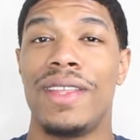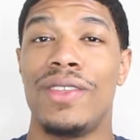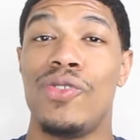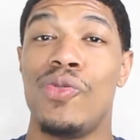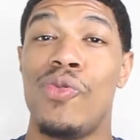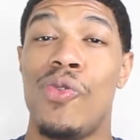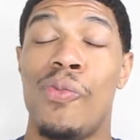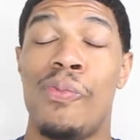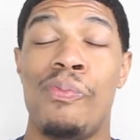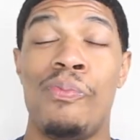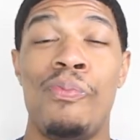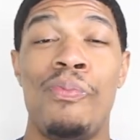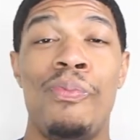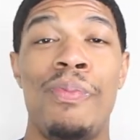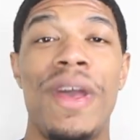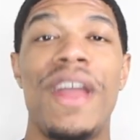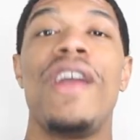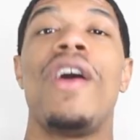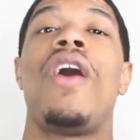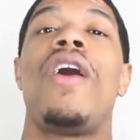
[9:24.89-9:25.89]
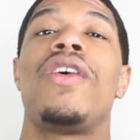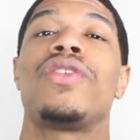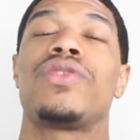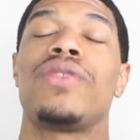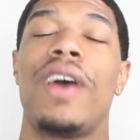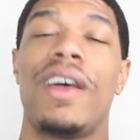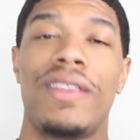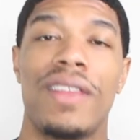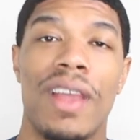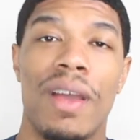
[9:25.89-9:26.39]
And then you may
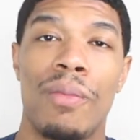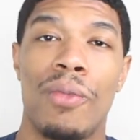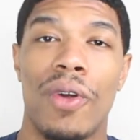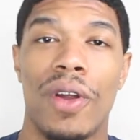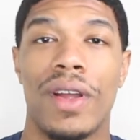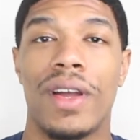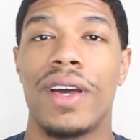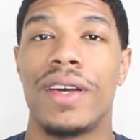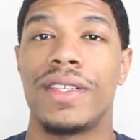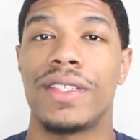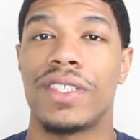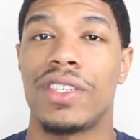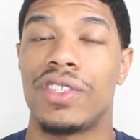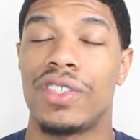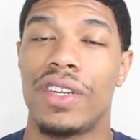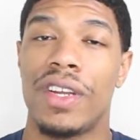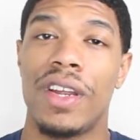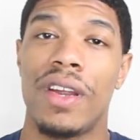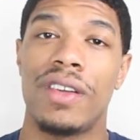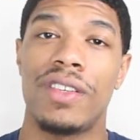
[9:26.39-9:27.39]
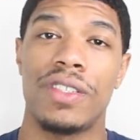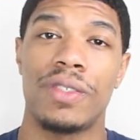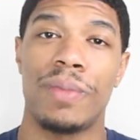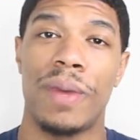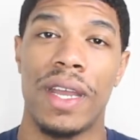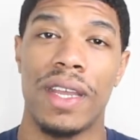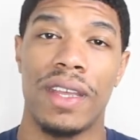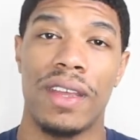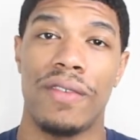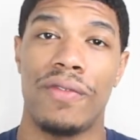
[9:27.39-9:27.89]
also have to get more cuts because your hair just
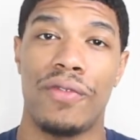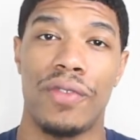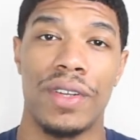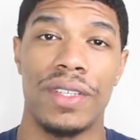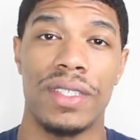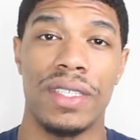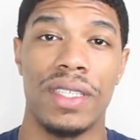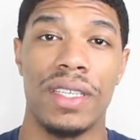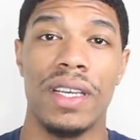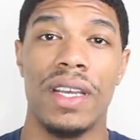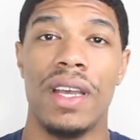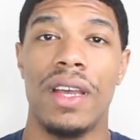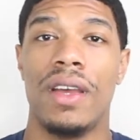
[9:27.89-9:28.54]
might get frizzy